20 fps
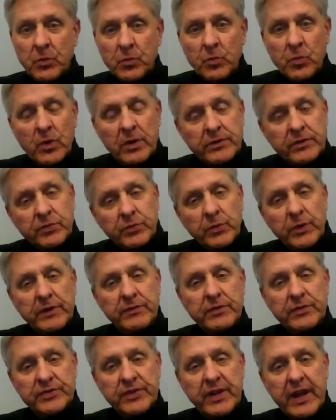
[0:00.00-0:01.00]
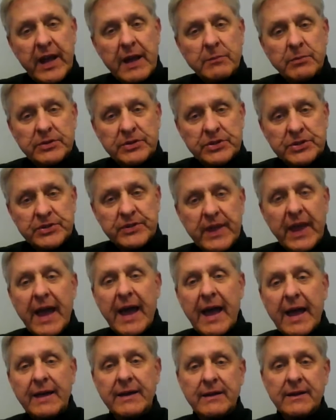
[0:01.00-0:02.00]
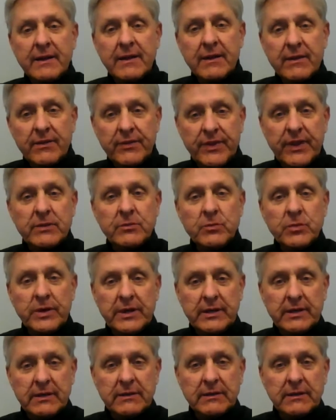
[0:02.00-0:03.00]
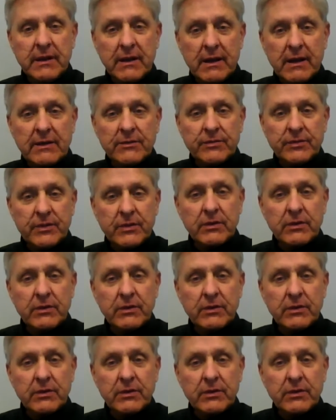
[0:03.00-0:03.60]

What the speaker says: Once we've established that, then we can kind of